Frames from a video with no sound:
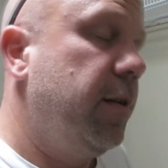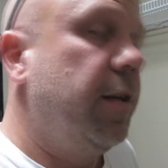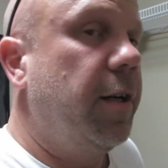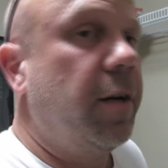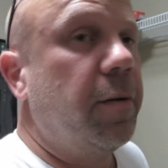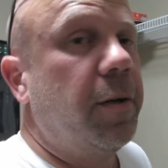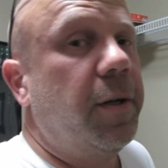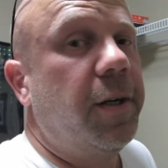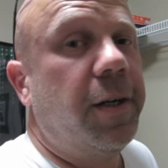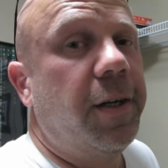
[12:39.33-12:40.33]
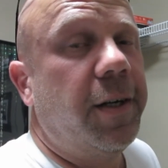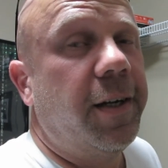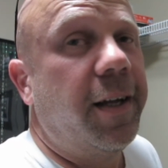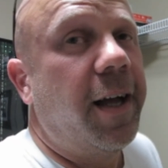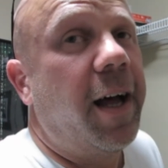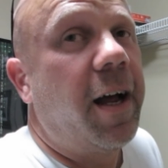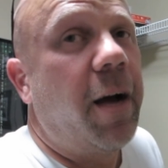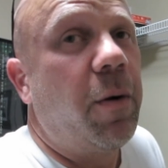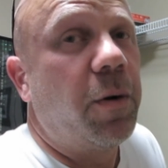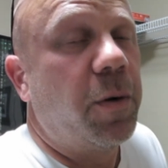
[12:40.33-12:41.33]
you know, I,
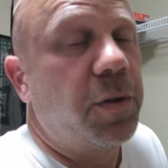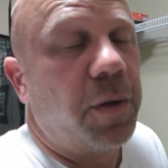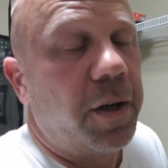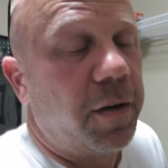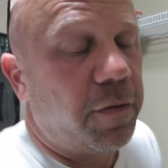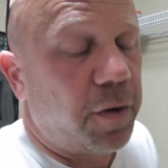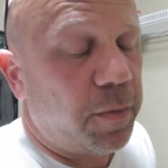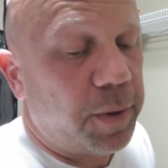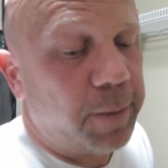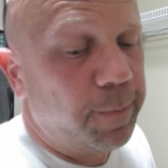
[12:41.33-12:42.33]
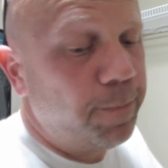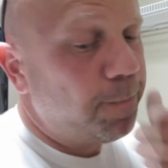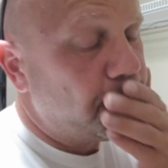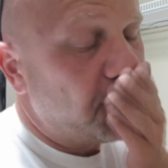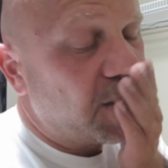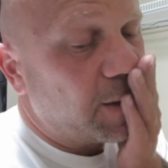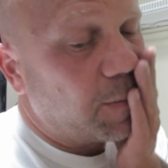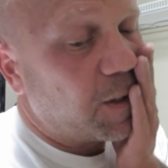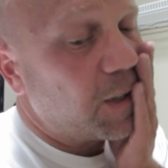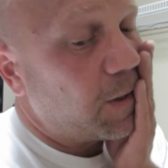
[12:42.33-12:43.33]
I won't go into it any further, but
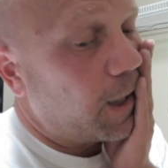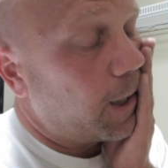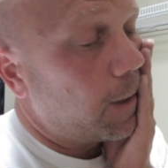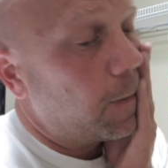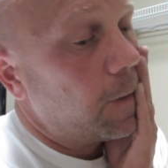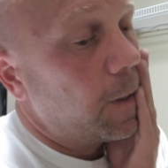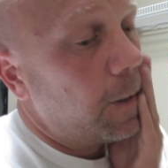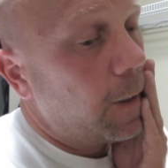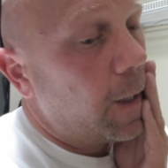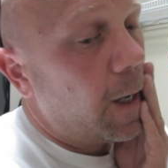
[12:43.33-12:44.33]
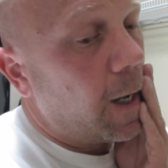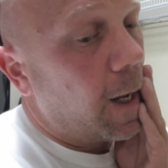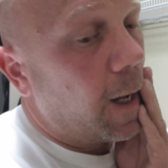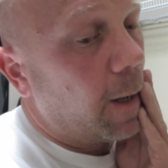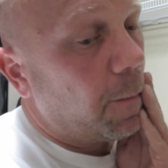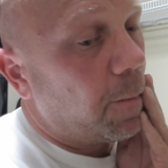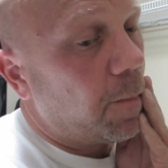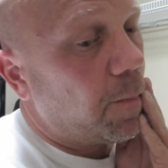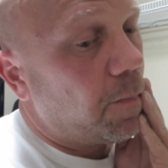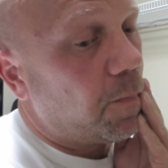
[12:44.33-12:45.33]
I'm so tired. Um,
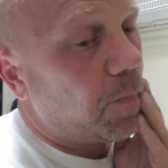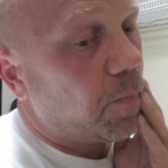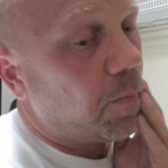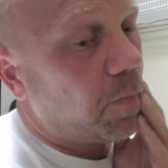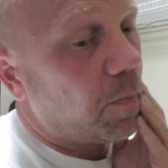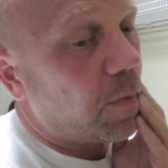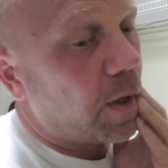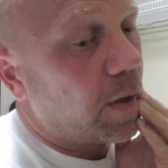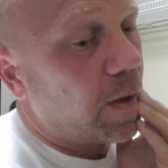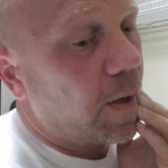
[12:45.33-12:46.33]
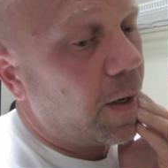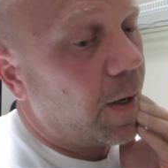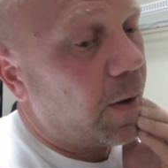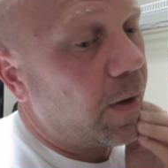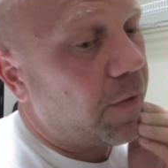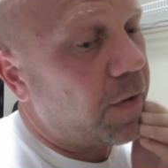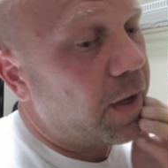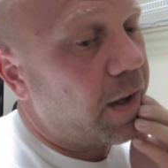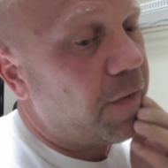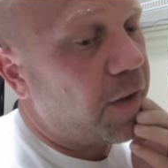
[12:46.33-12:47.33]
you know, if
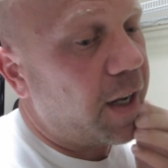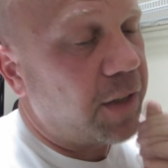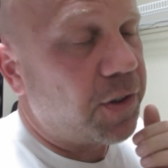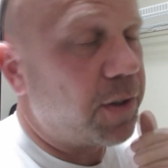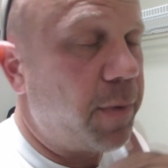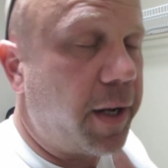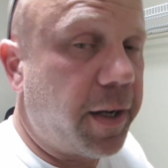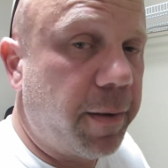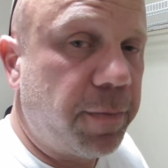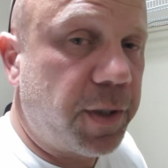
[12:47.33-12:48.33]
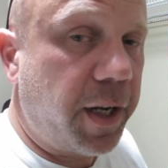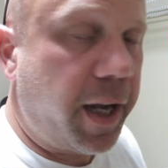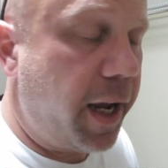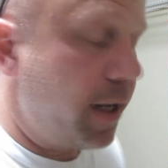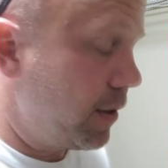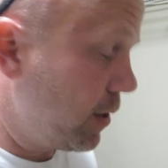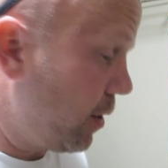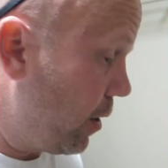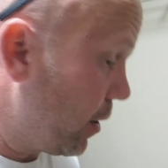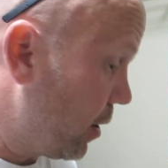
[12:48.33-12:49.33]
you if you guys just make up, shake hands, and
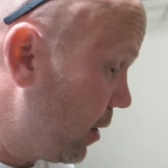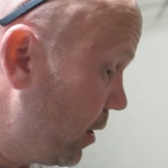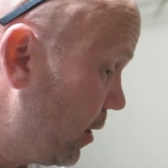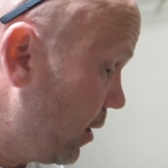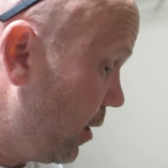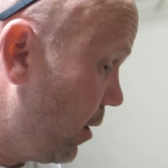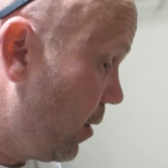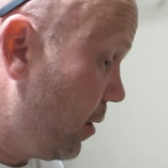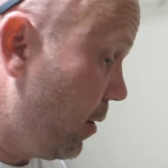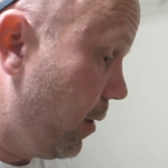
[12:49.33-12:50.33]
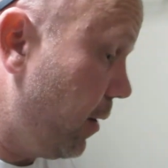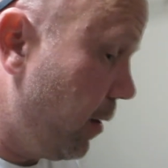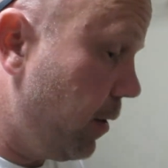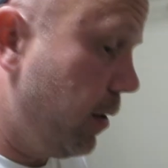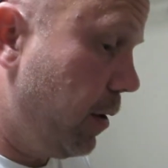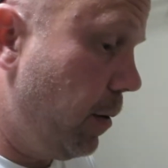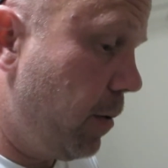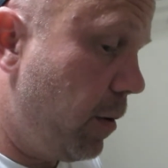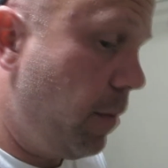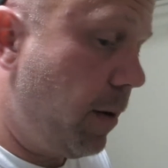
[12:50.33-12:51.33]
call it good, then you know
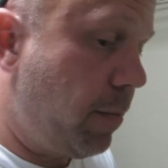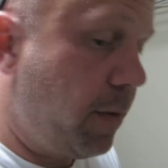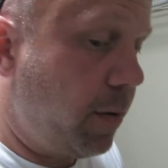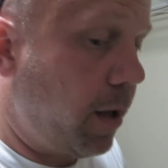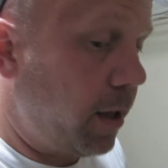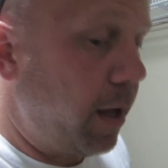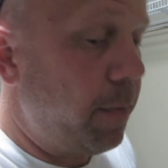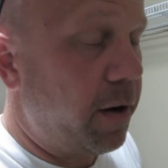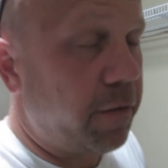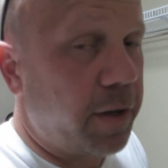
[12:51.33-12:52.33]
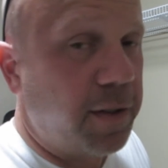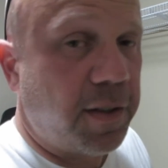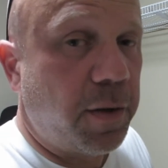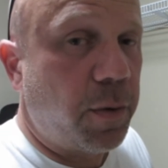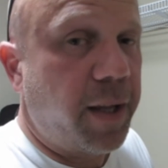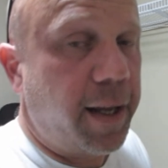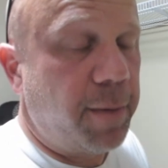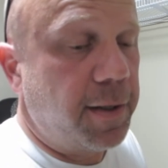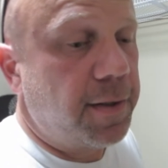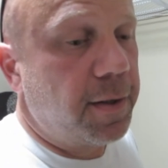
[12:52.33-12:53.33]
will you'll make a lot better friends than you will
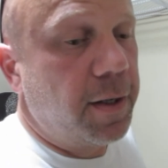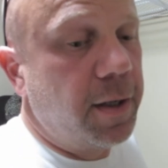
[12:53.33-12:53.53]
enemies.